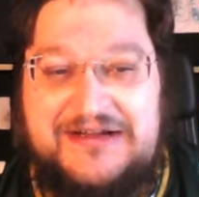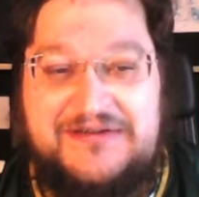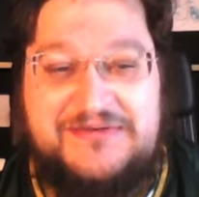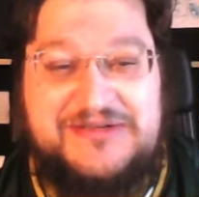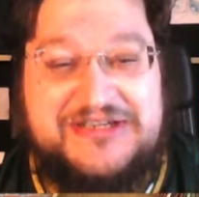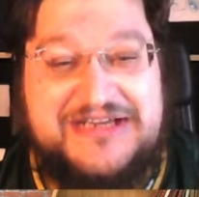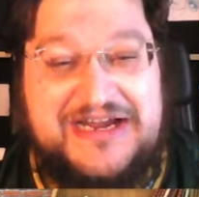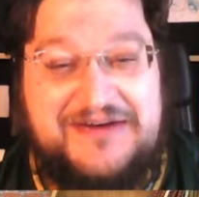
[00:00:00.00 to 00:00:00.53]
Oh,
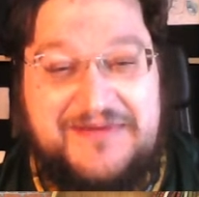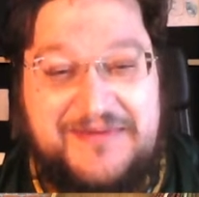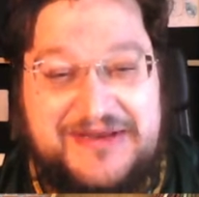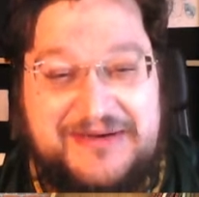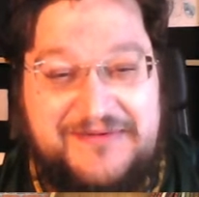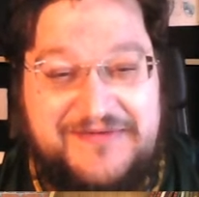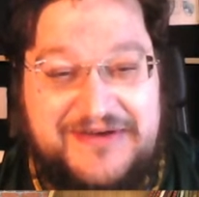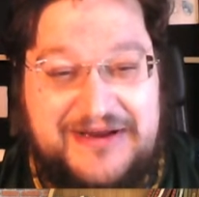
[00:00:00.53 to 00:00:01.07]
I can't remember the
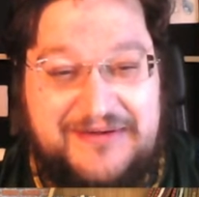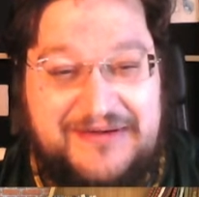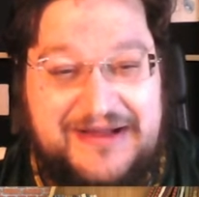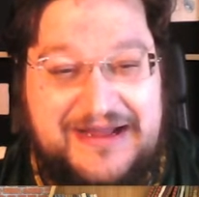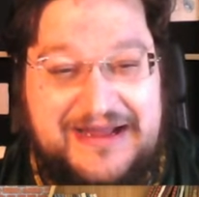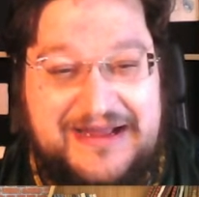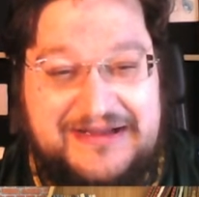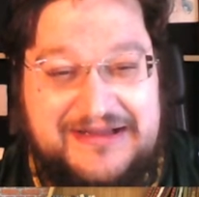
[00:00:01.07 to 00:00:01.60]
name of it now.
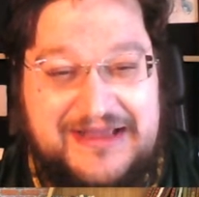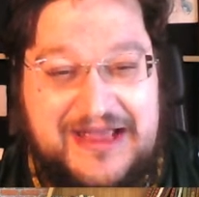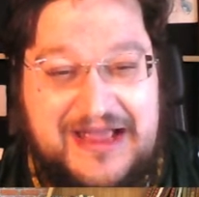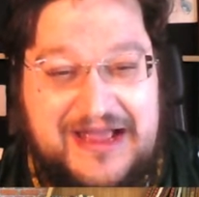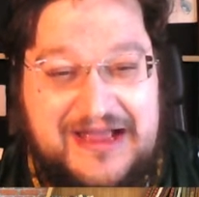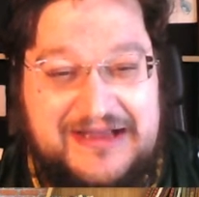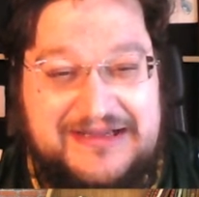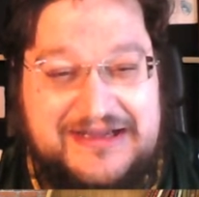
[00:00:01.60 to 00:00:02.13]

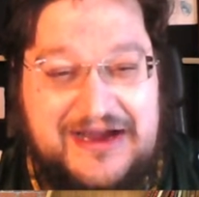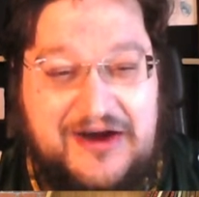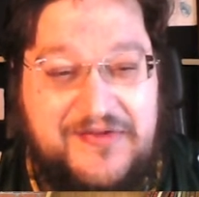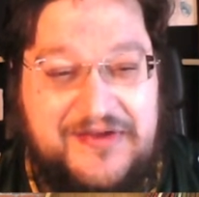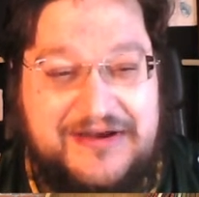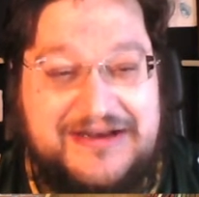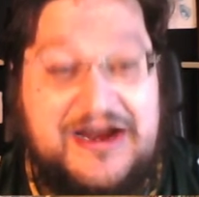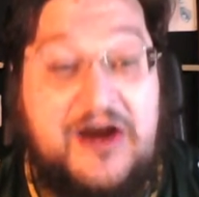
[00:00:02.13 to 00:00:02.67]

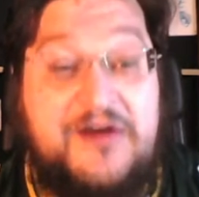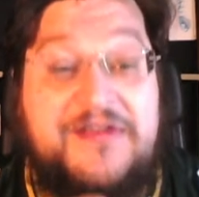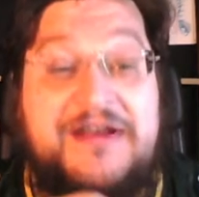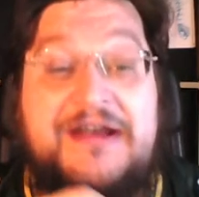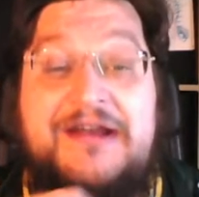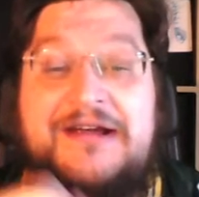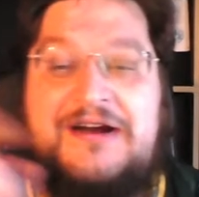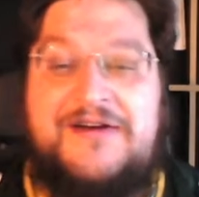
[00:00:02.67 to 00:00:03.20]

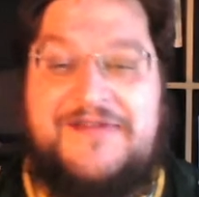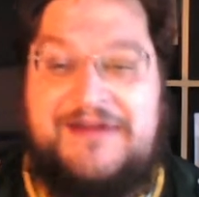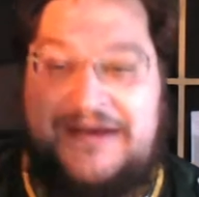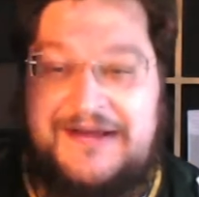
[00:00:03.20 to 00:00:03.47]
Carthane.